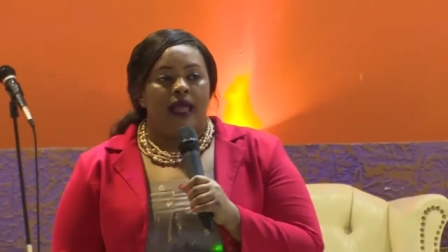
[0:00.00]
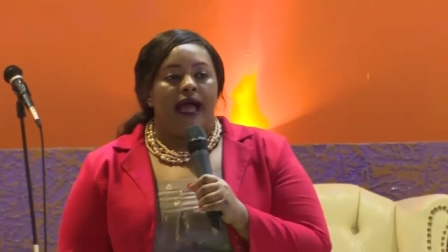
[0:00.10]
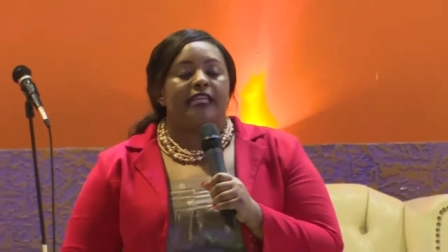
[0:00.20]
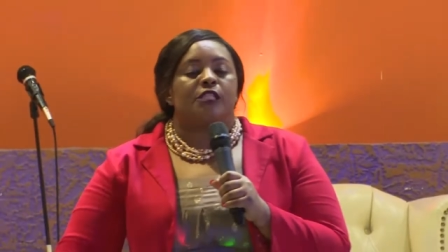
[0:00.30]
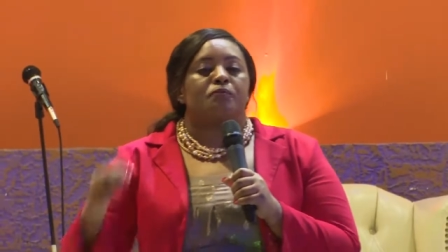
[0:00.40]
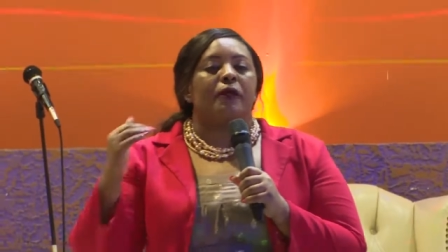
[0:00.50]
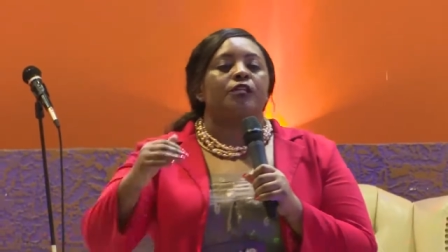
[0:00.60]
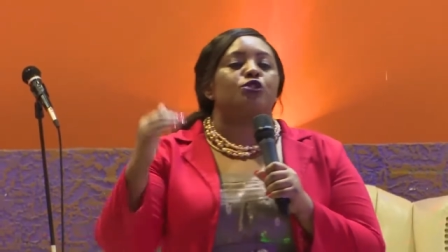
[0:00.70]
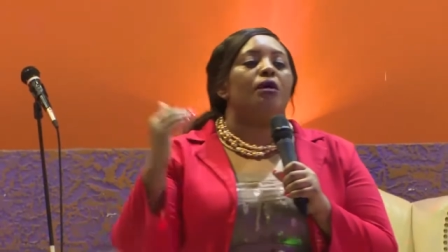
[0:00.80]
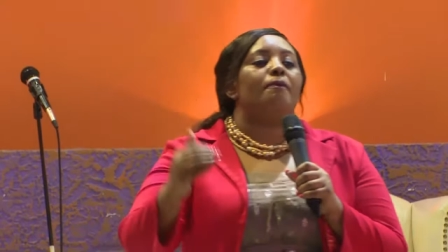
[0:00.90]
A
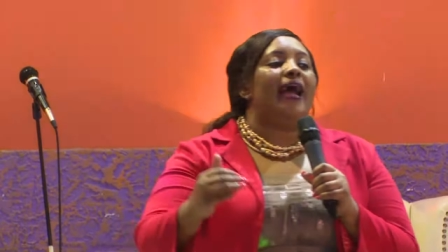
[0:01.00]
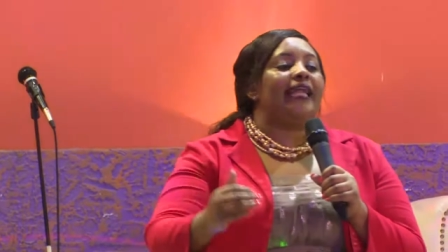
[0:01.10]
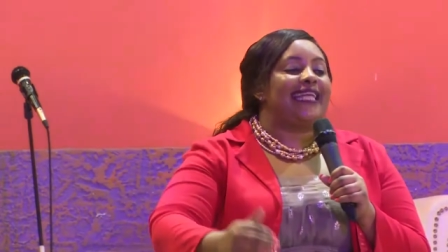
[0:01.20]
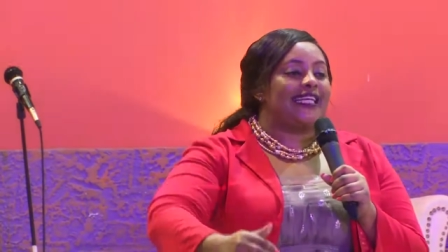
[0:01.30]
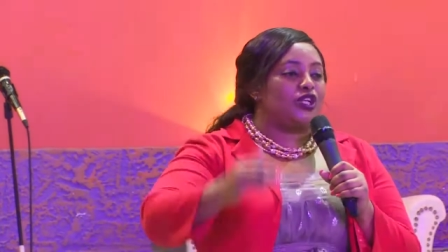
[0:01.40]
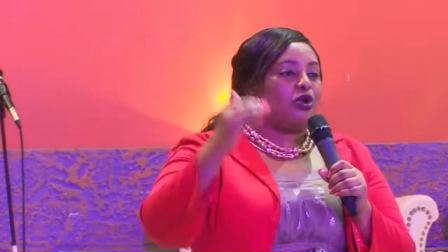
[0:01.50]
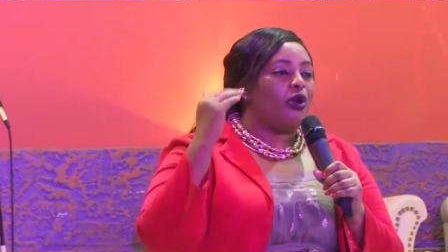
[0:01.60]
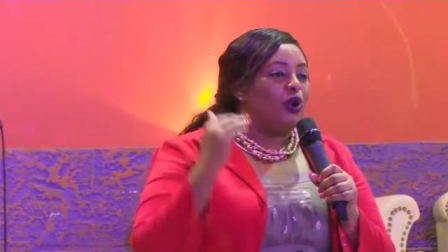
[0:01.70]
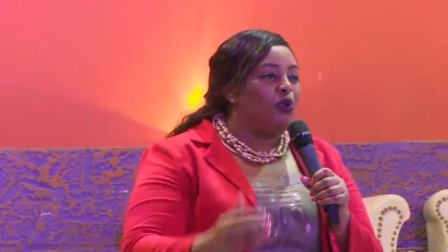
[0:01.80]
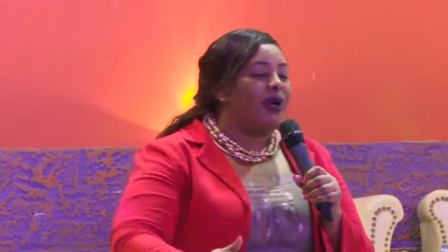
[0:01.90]
spiritual man does
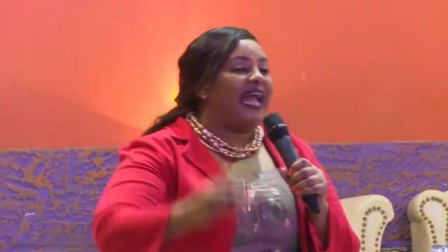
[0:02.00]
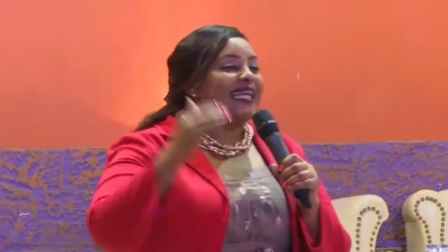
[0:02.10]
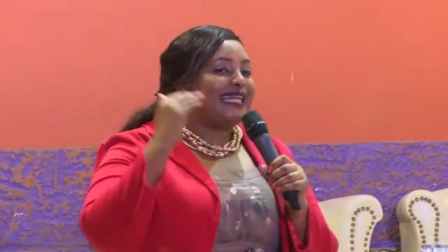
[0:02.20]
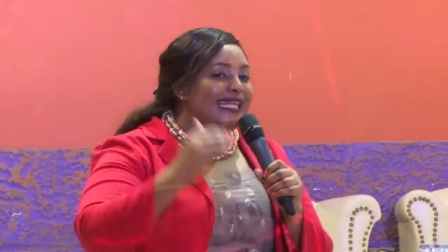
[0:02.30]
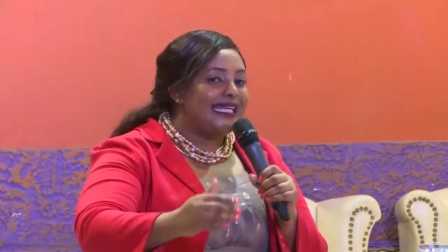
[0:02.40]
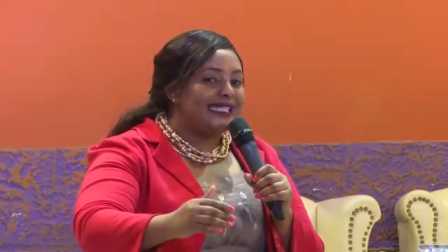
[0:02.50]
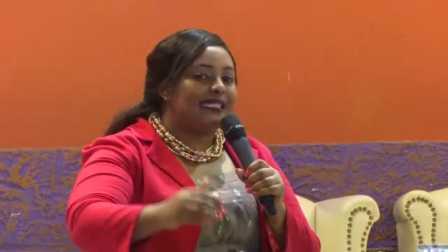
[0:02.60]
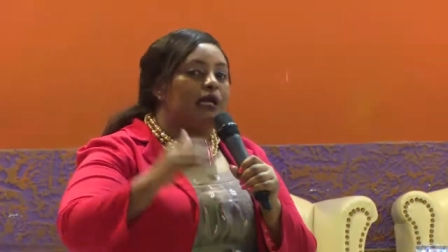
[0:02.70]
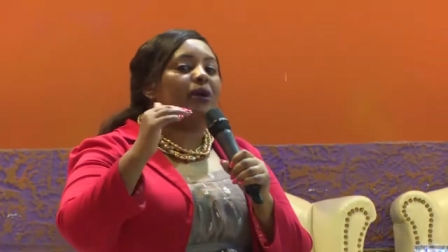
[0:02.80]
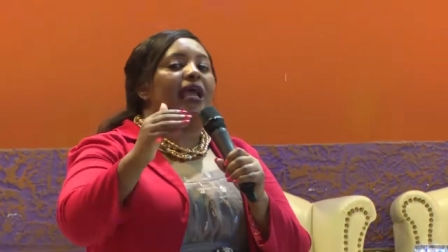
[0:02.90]
not look at things
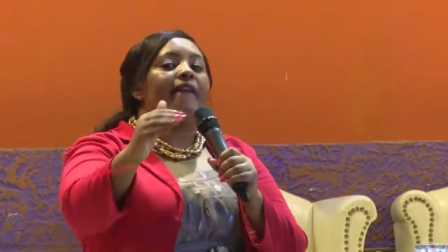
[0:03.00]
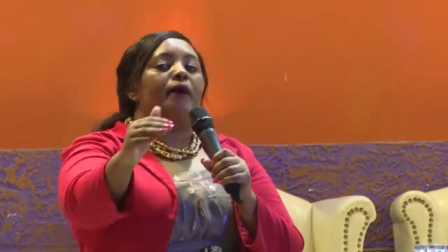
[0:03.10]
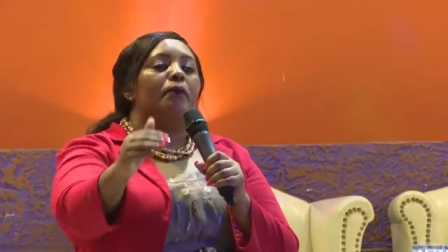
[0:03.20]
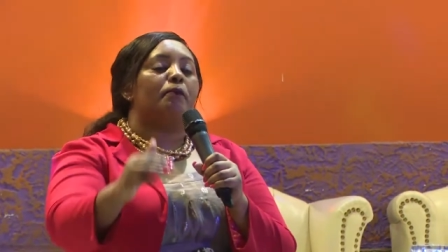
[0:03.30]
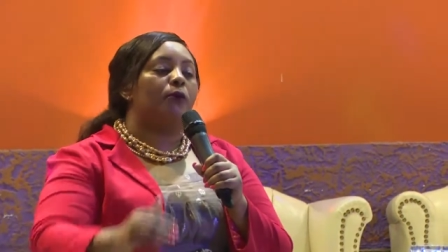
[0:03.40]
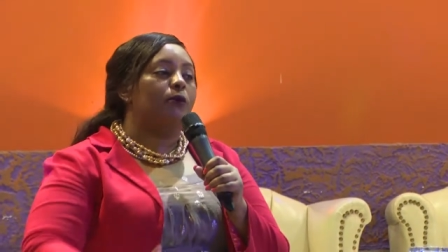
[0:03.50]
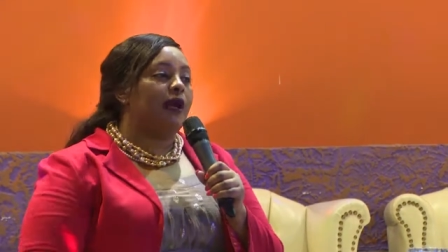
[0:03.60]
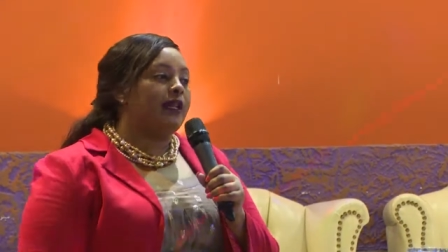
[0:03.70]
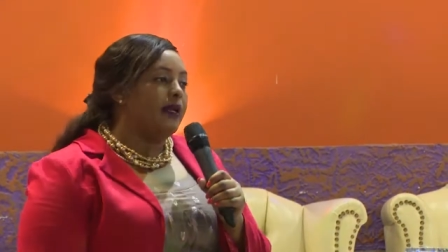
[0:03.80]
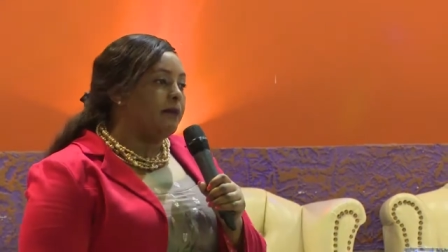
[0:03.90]
the way other people look
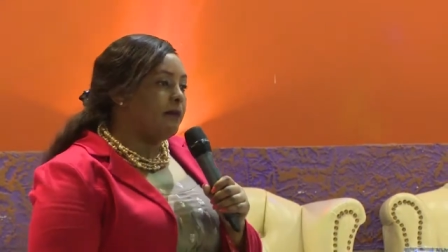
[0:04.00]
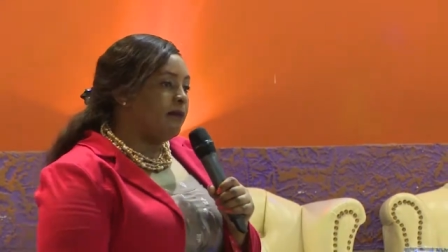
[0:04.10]
at them.